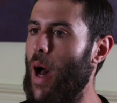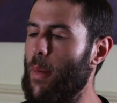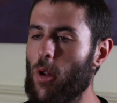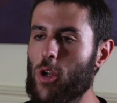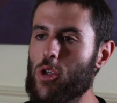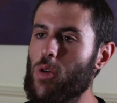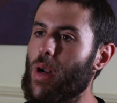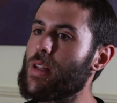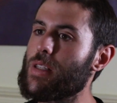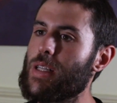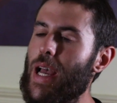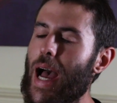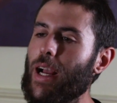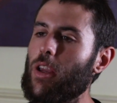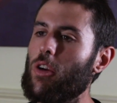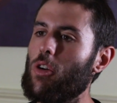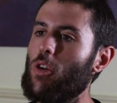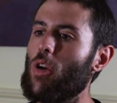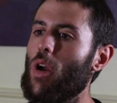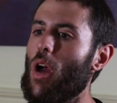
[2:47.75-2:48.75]
I'm not trying to
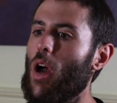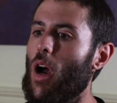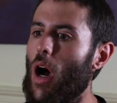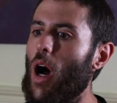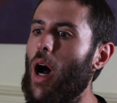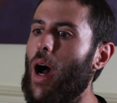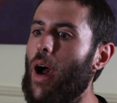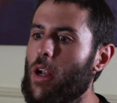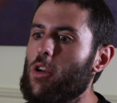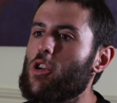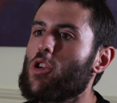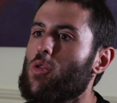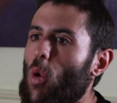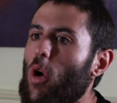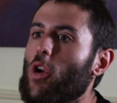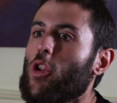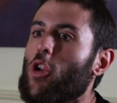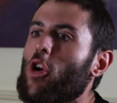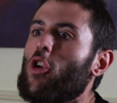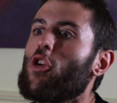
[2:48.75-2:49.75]
attack you. I just
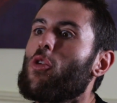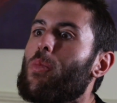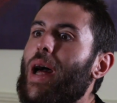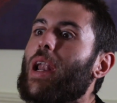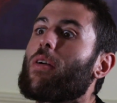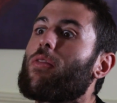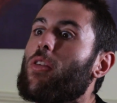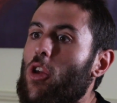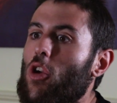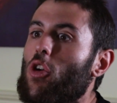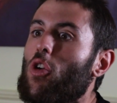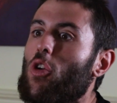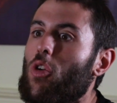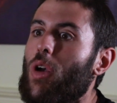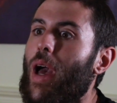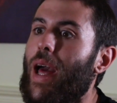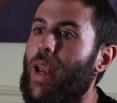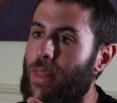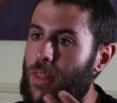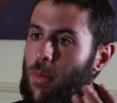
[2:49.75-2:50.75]
want you to do better for
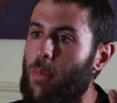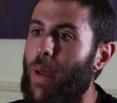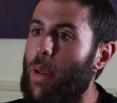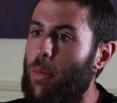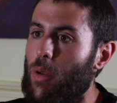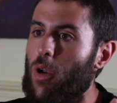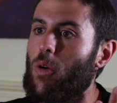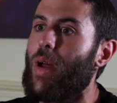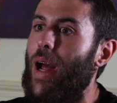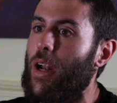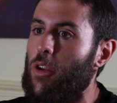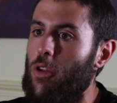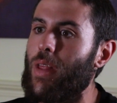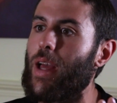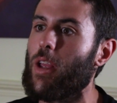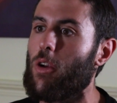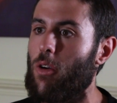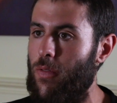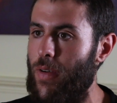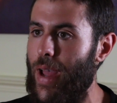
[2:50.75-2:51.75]
you and the people around you
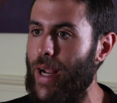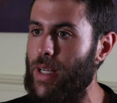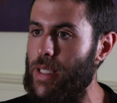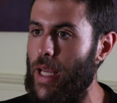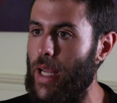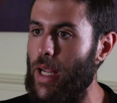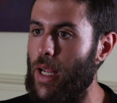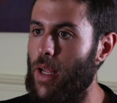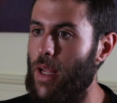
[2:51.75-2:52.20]
that you're affecting.